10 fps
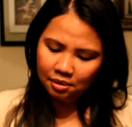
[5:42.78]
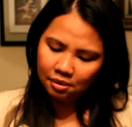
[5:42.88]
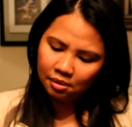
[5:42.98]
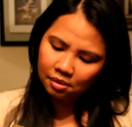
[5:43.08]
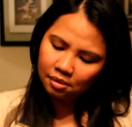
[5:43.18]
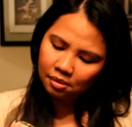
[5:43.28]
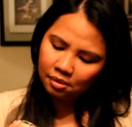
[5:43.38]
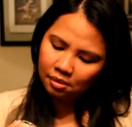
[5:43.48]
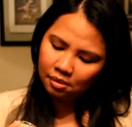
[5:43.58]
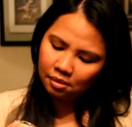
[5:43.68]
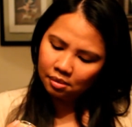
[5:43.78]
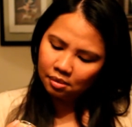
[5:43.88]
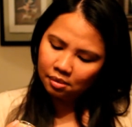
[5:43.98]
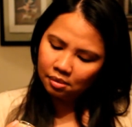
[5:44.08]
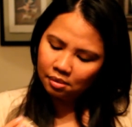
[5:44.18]

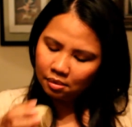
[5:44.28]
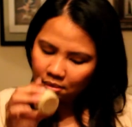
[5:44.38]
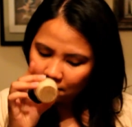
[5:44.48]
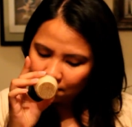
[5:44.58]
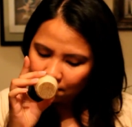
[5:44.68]
(no one is talking)